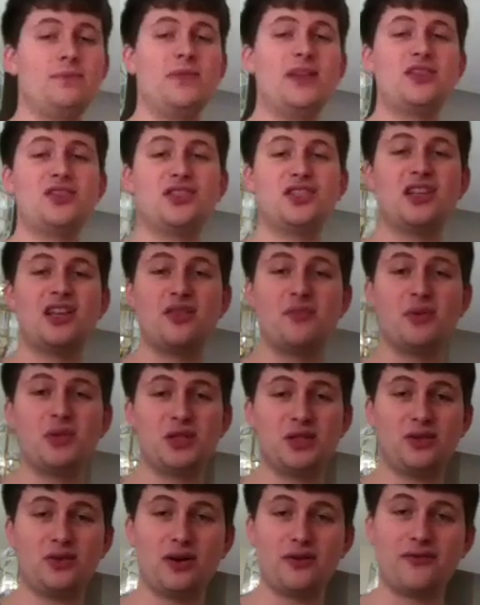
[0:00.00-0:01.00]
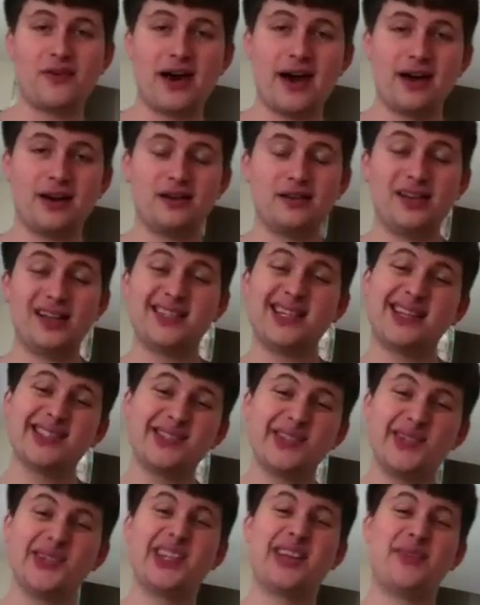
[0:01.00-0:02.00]
it's just another musical effect. It
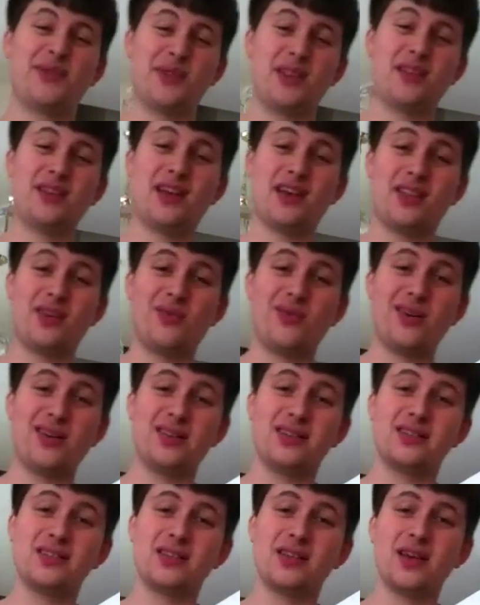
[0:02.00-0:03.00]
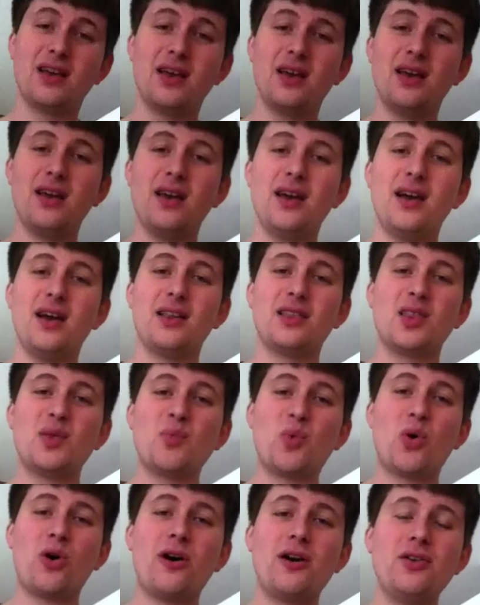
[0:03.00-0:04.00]
sounds a little different than the other ones. The
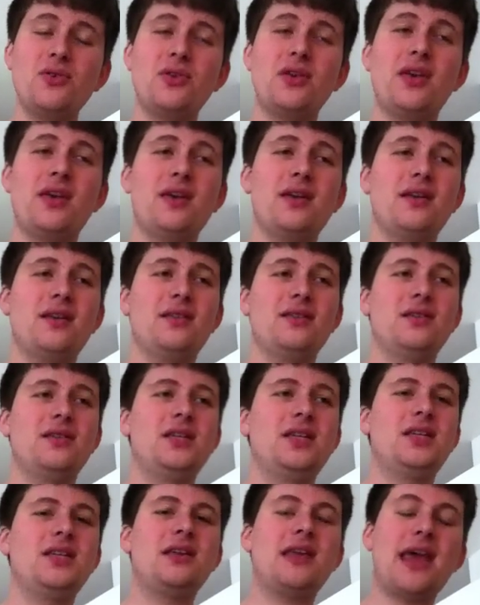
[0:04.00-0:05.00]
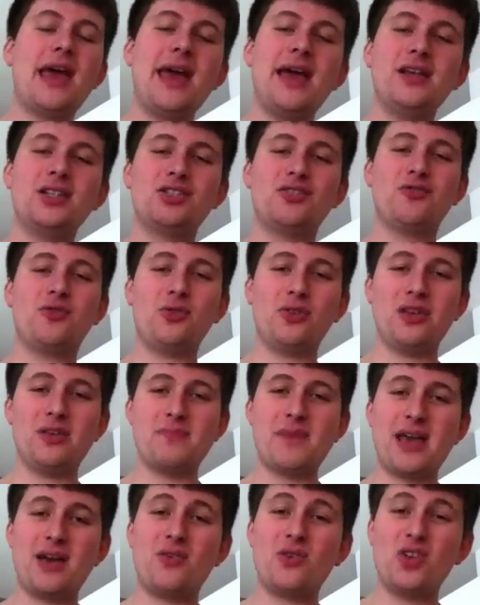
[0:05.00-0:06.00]
more you can tastefully
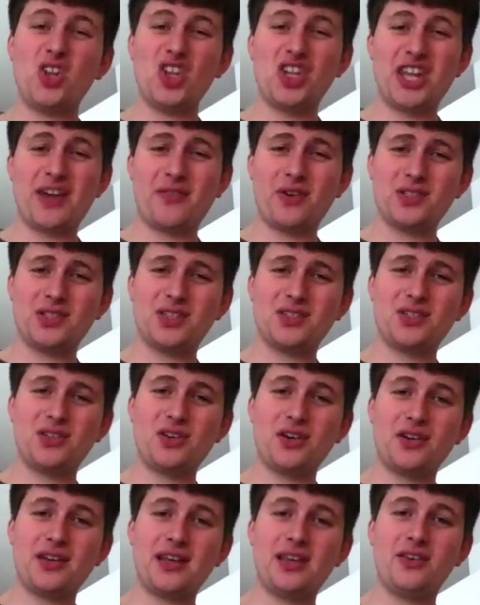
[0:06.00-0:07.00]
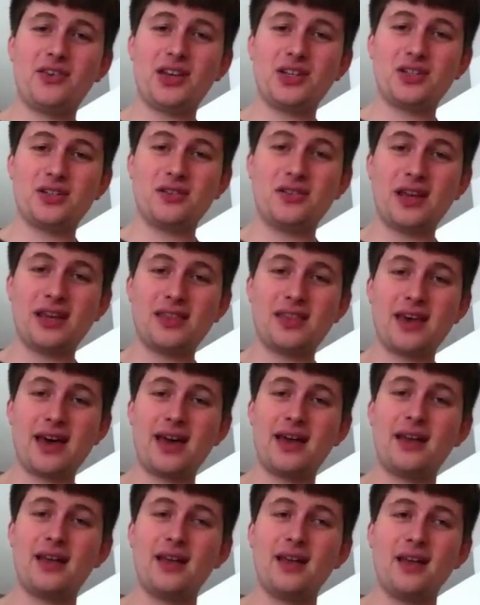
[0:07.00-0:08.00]
make little differences in your articulation like
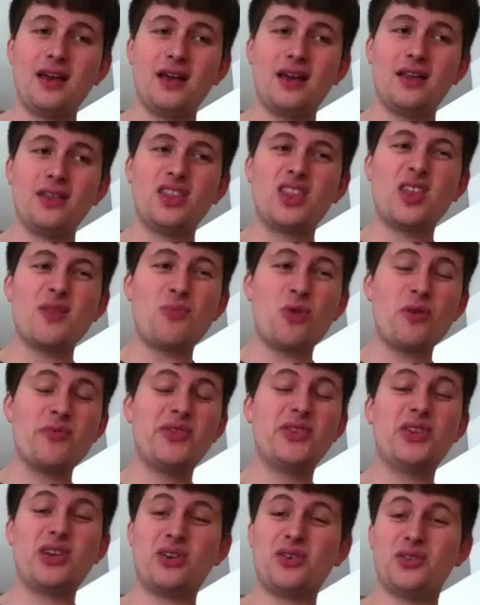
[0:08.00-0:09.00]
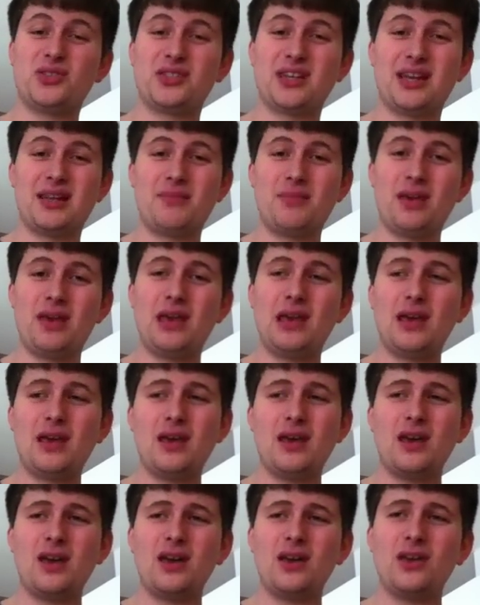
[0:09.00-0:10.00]
that, the more musical it's going to be.
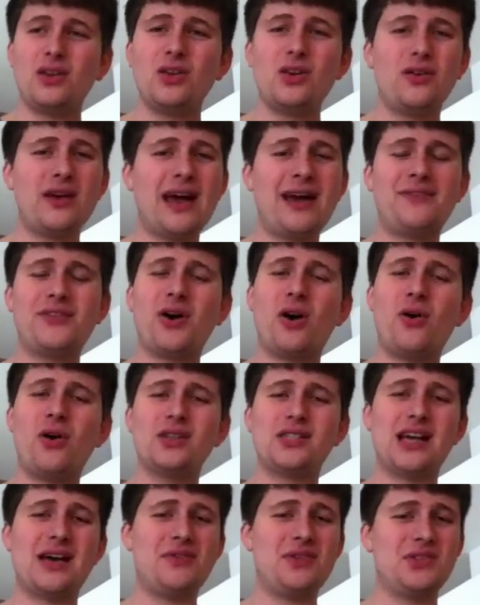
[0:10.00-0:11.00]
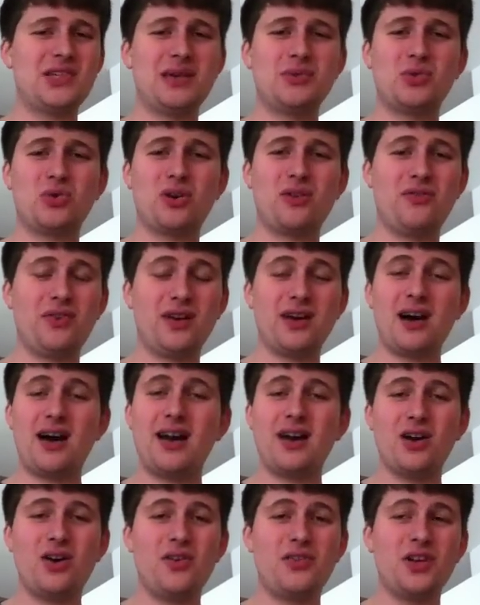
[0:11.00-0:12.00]
You don't have to always have the same sort of
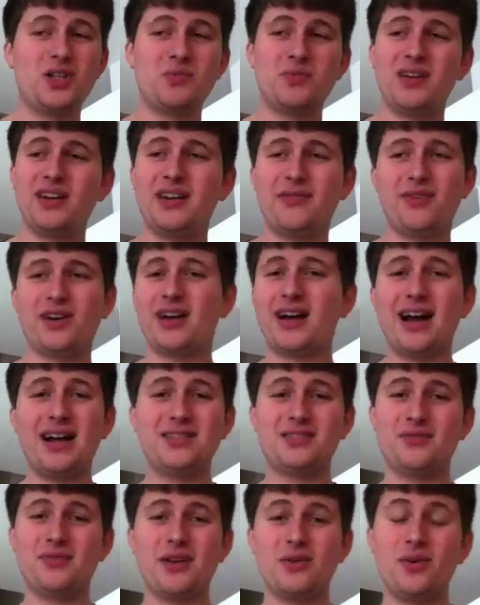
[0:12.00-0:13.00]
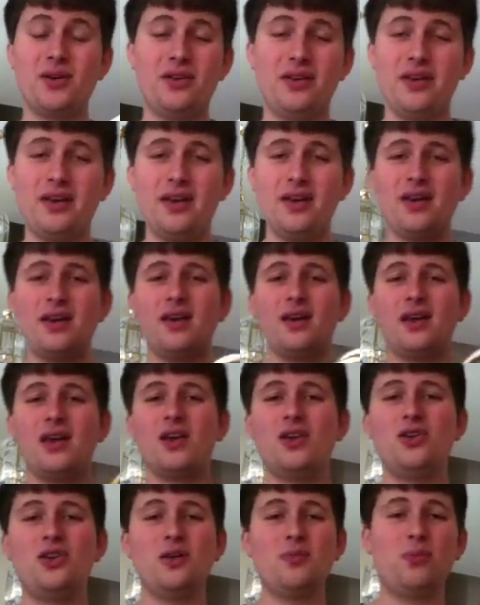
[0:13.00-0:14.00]
legato. There's many different kinds of it, really.
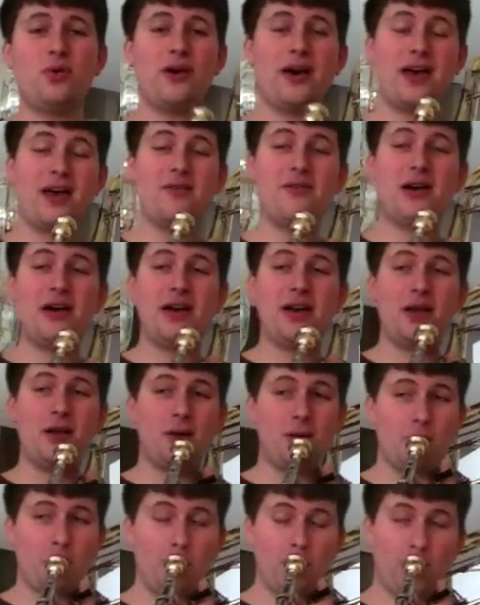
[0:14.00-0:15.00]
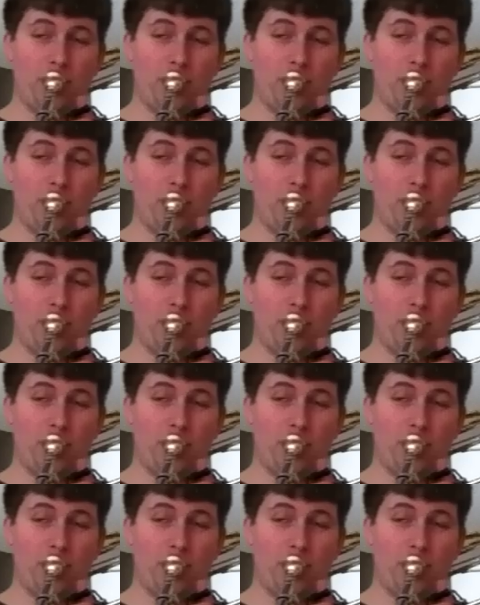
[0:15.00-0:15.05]
You can play a very